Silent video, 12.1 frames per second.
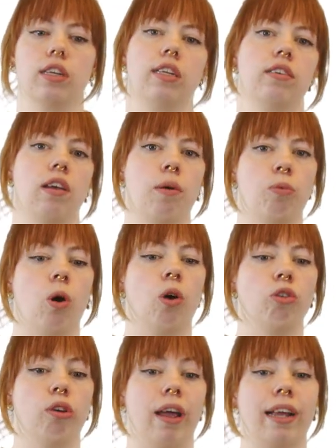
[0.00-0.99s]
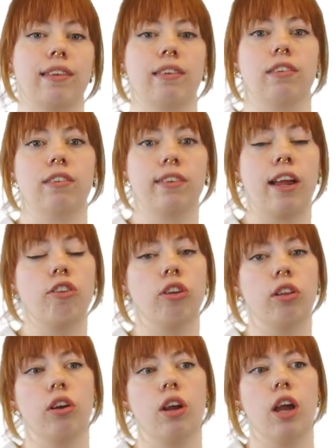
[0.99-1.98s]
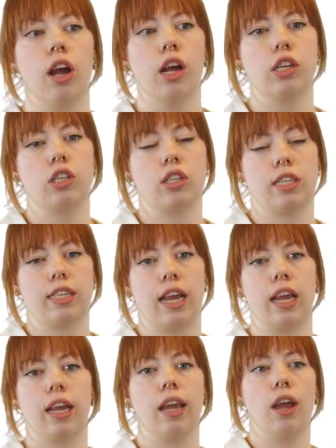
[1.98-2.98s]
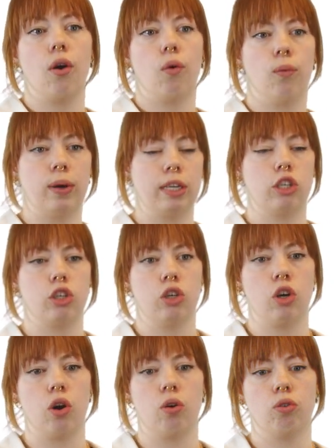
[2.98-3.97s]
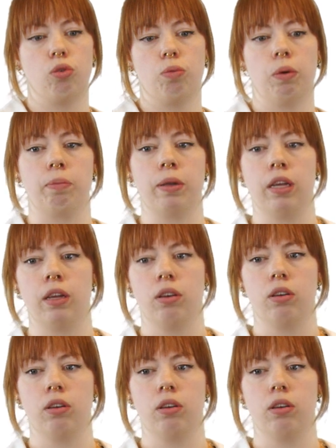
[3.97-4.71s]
this hub will also act as a scheduler to say which node will be